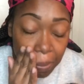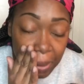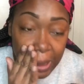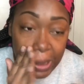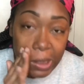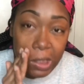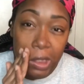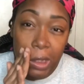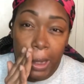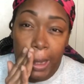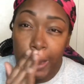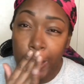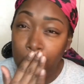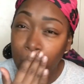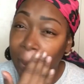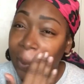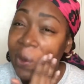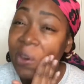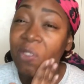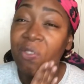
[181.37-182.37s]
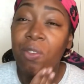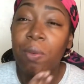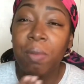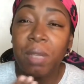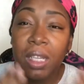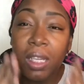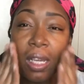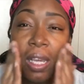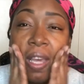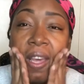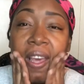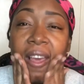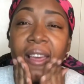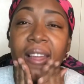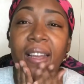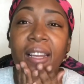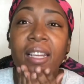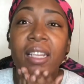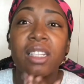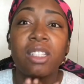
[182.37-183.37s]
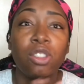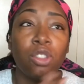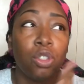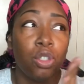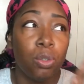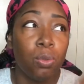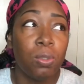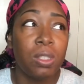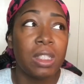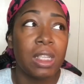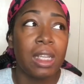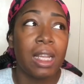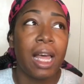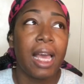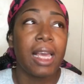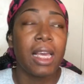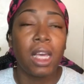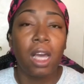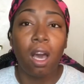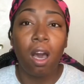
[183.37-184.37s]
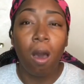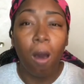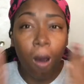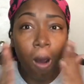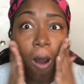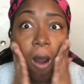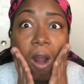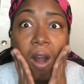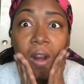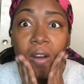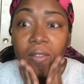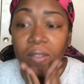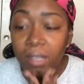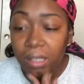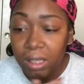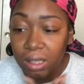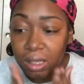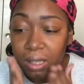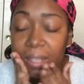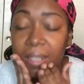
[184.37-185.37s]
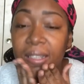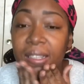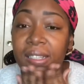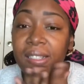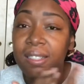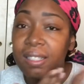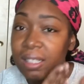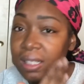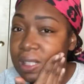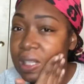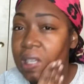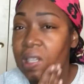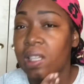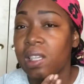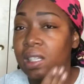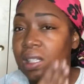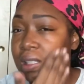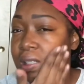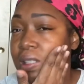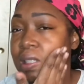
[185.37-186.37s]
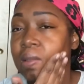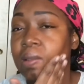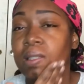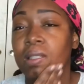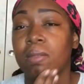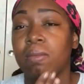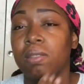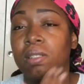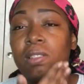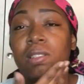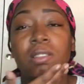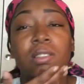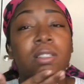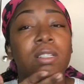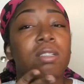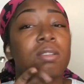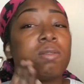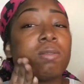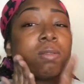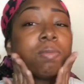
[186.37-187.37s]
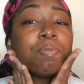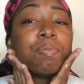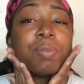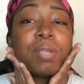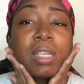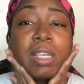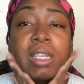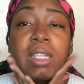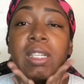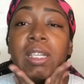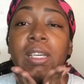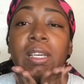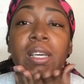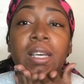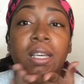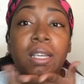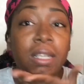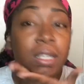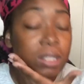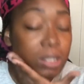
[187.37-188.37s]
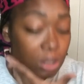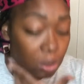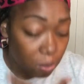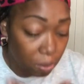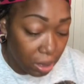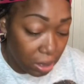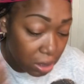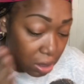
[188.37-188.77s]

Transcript: peach doesn't work for me. And then using like an orange like concealer is sometimes just like a bit too much.